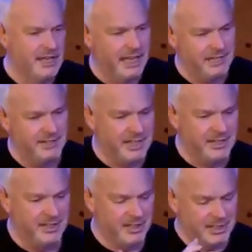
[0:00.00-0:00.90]
And in the
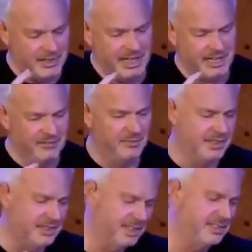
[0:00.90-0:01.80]
Israeli government
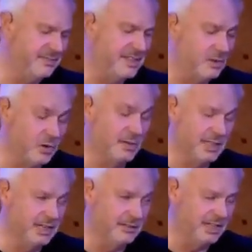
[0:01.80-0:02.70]
system, it's always a
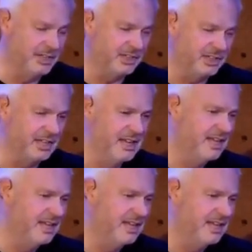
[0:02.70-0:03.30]
coalition.